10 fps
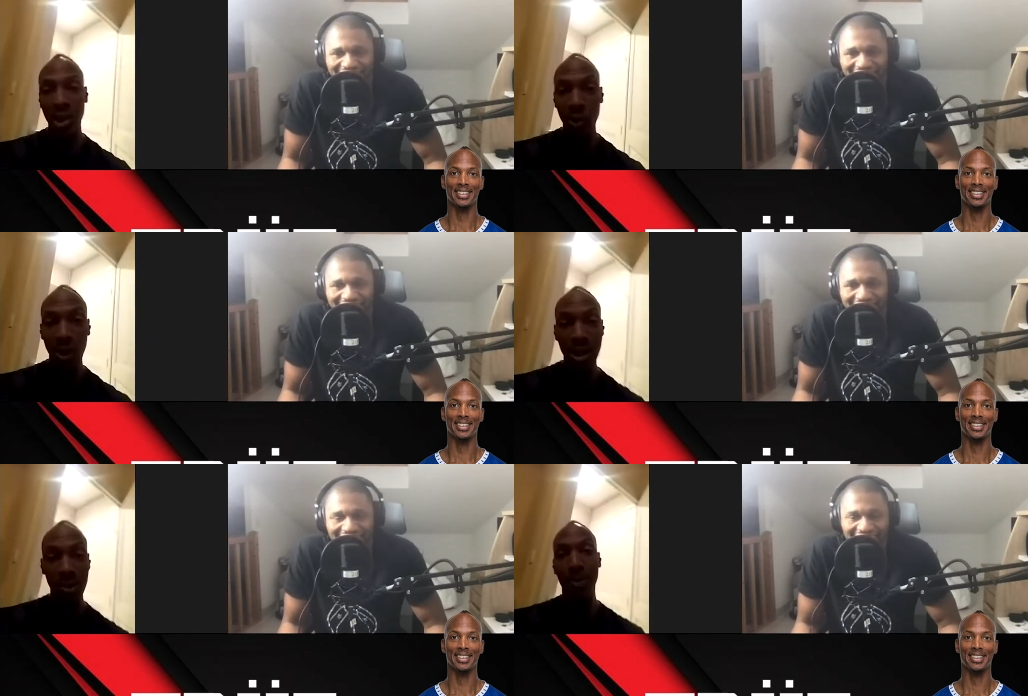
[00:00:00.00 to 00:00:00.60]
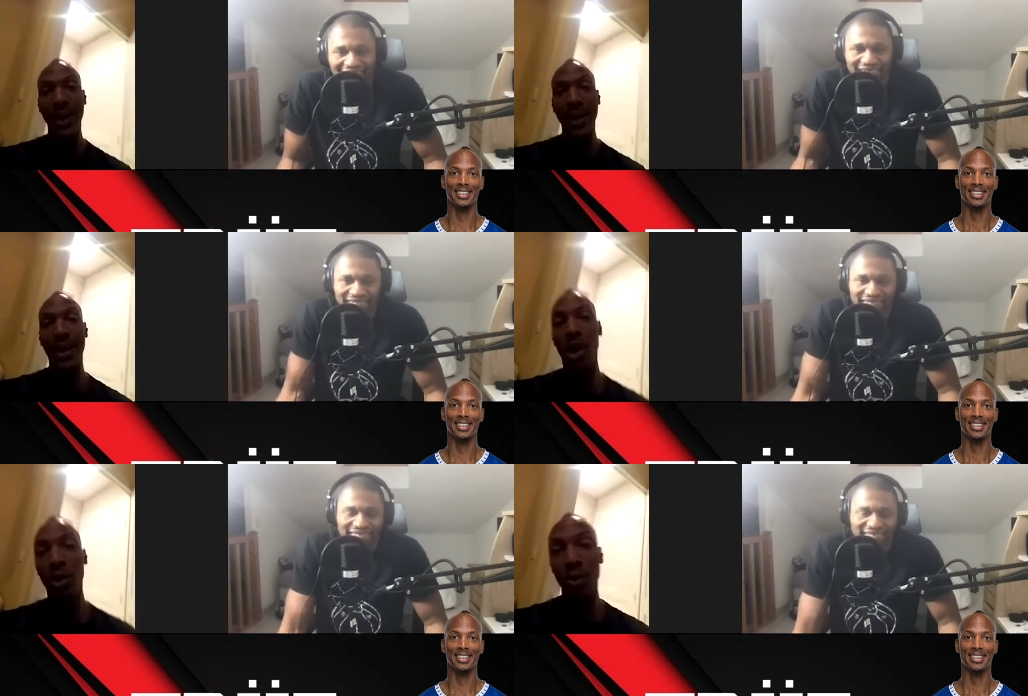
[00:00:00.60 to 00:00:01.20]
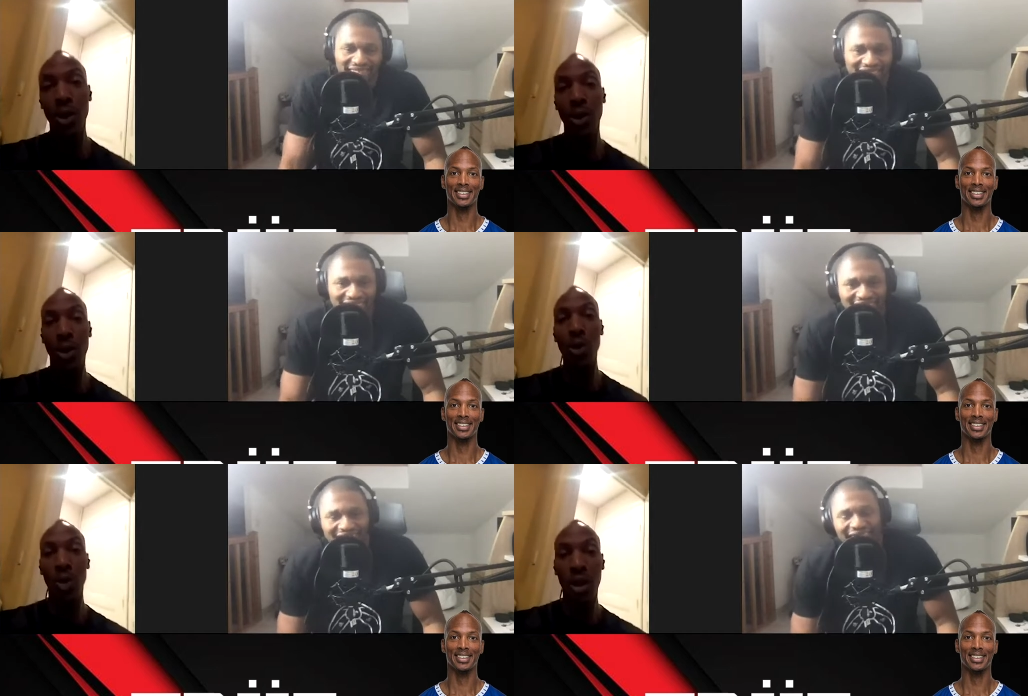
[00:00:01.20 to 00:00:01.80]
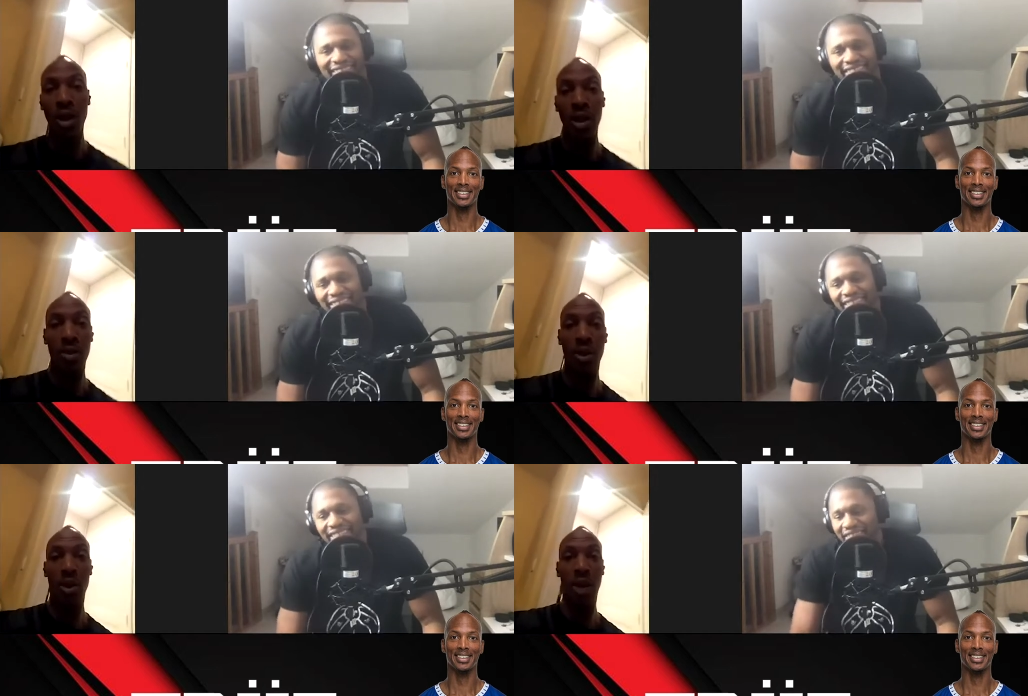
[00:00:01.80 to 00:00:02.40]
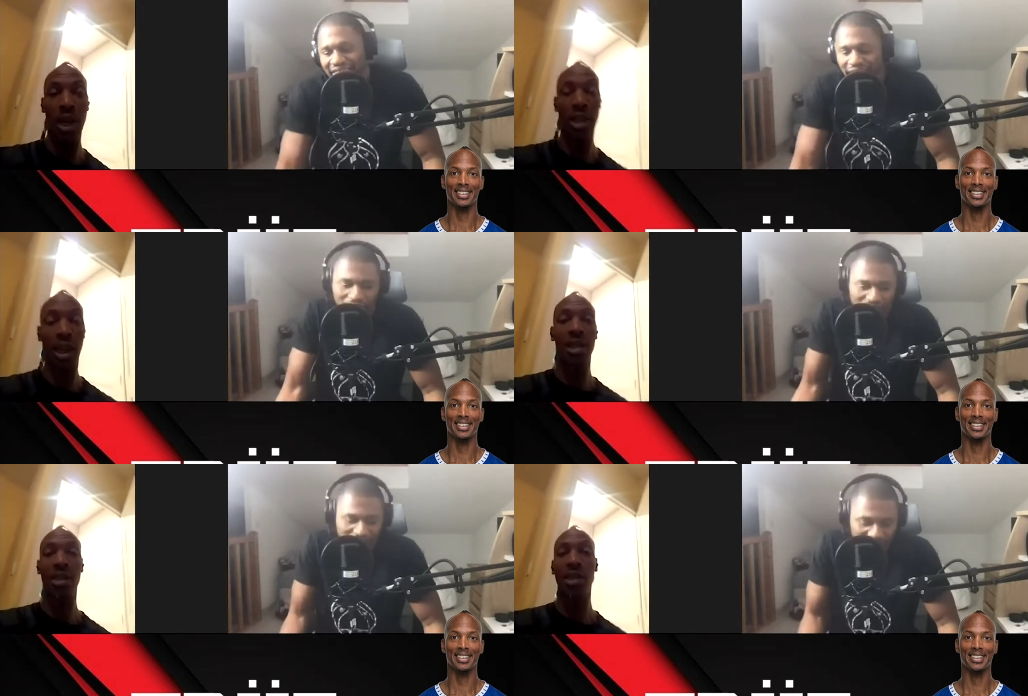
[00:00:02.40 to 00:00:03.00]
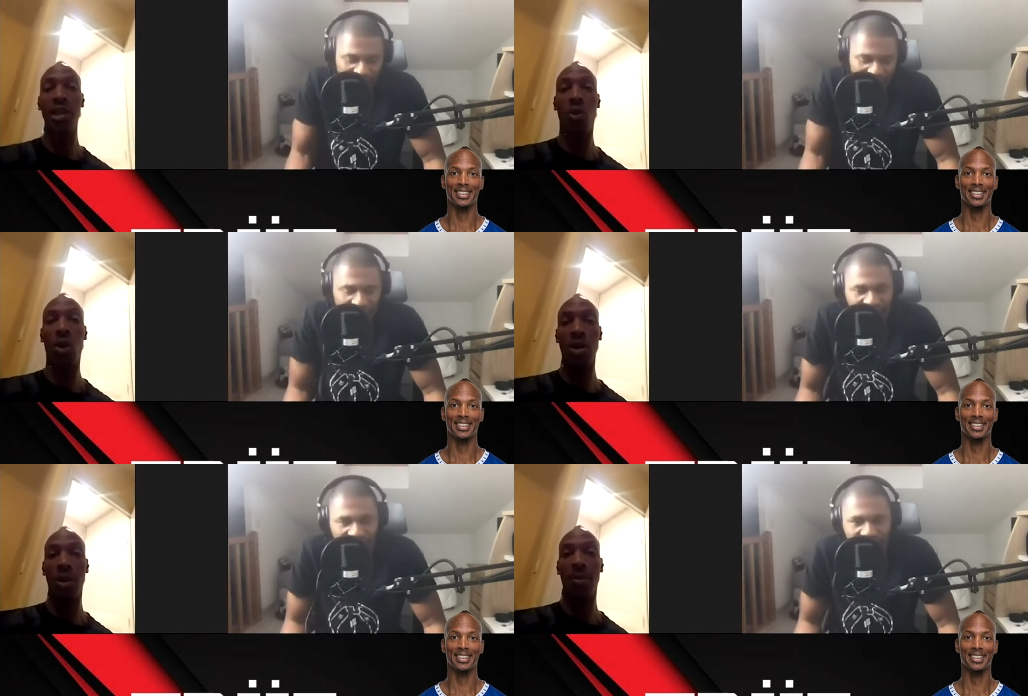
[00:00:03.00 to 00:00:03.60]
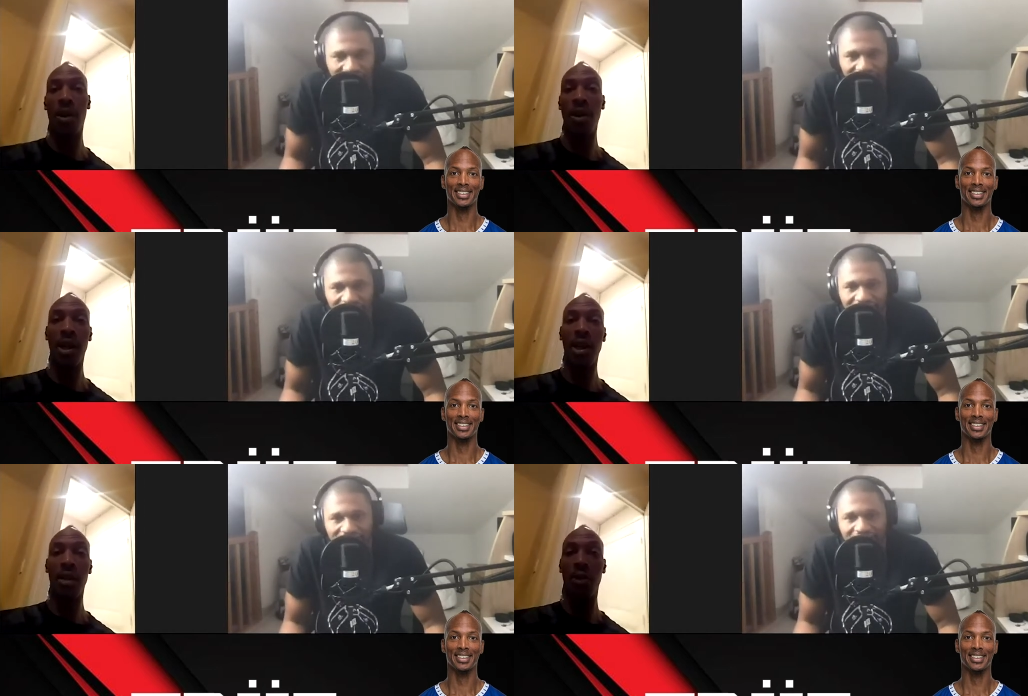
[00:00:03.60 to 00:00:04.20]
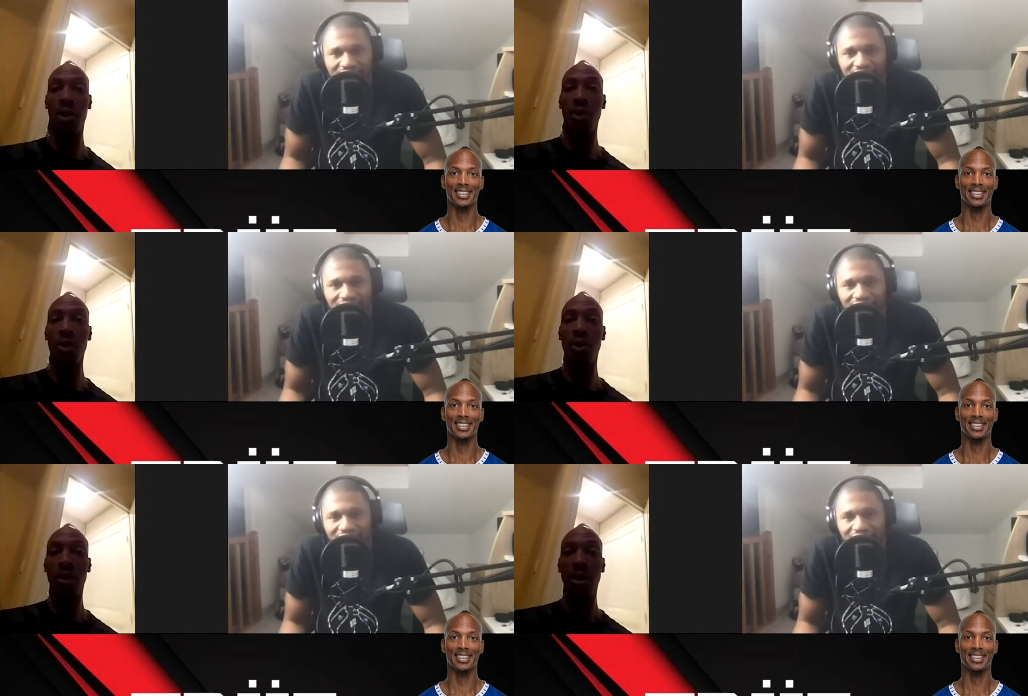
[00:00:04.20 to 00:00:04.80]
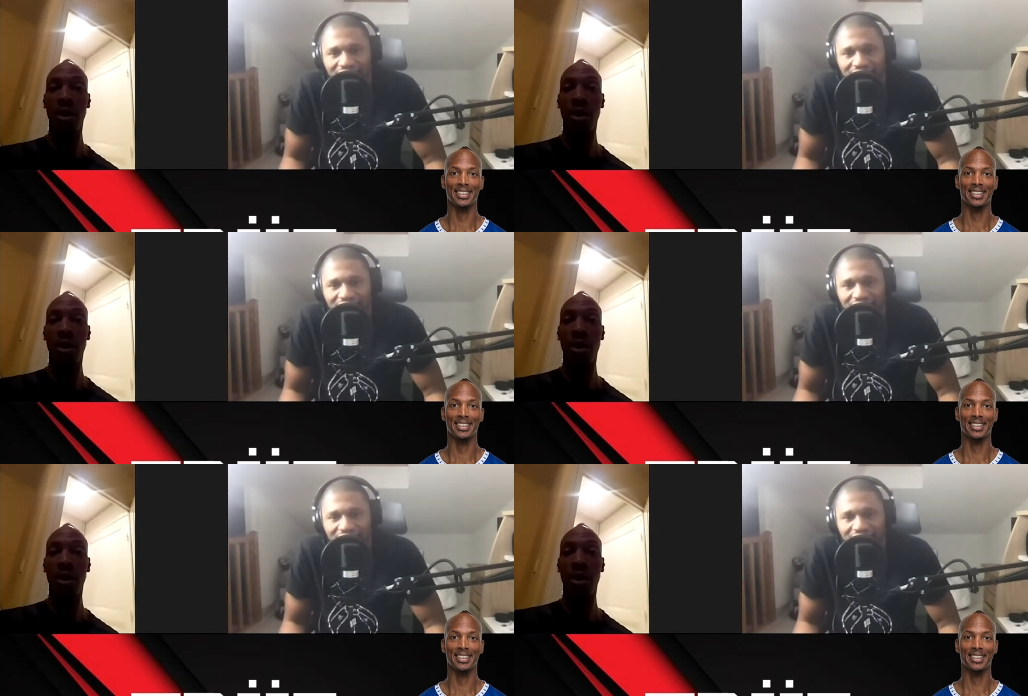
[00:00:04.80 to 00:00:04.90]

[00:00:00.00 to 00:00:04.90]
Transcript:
Speaker 1: That's why it's been paying off for you too. Yeah. So I, I see the work, the ball handling for you.